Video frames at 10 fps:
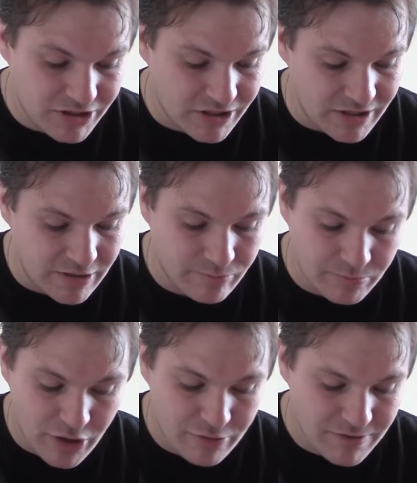You can give them
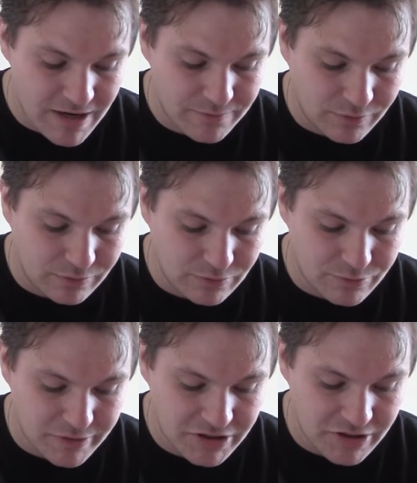no rifles,
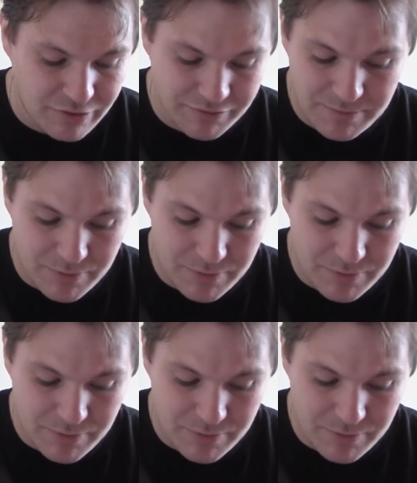which are 2